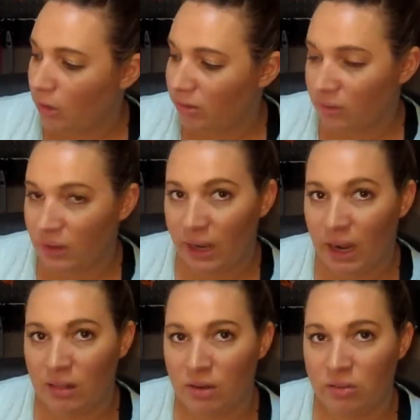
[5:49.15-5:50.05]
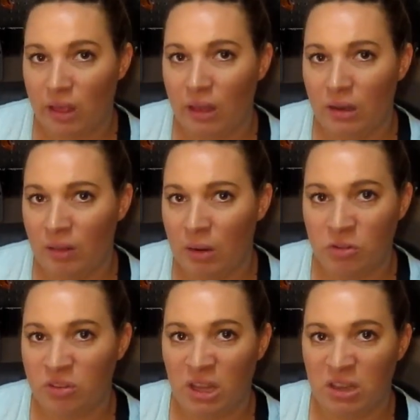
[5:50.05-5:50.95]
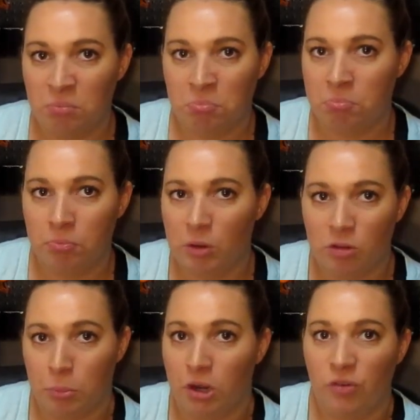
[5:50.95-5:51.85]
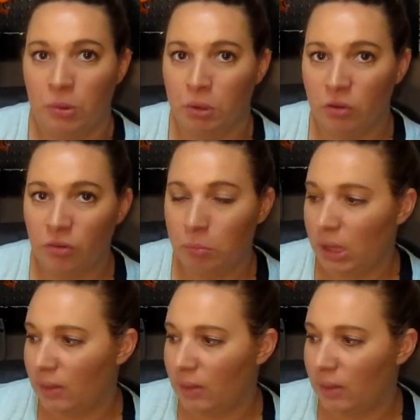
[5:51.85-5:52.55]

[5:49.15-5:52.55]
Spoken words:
So then I had their salad, and that was a perfect meal for me,